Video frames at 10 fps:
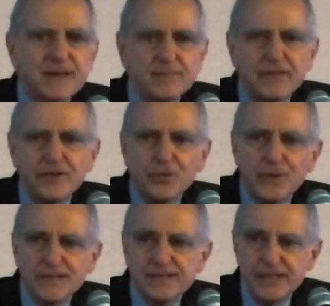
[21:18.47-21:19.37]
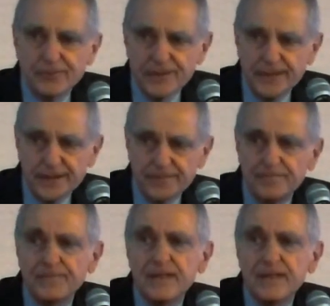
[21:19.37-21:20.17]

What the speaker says: and I'm giving away a secret here,